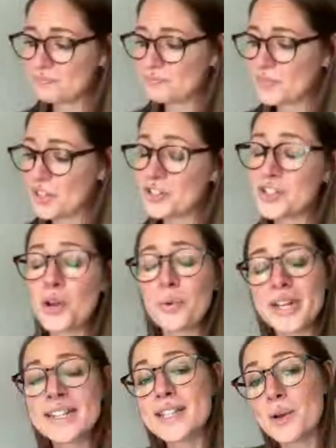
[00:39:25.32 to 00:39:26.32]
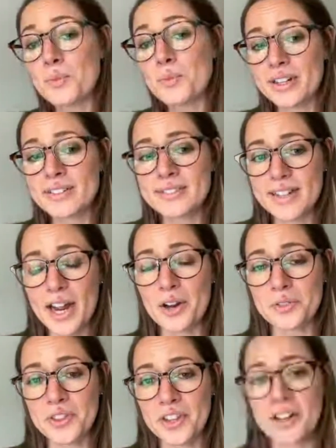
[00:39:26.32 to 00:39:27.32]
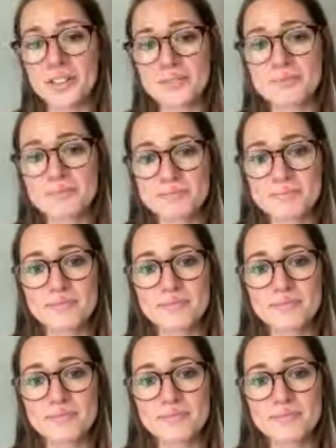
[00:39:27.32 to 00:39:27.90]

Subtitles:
there's always someone out there to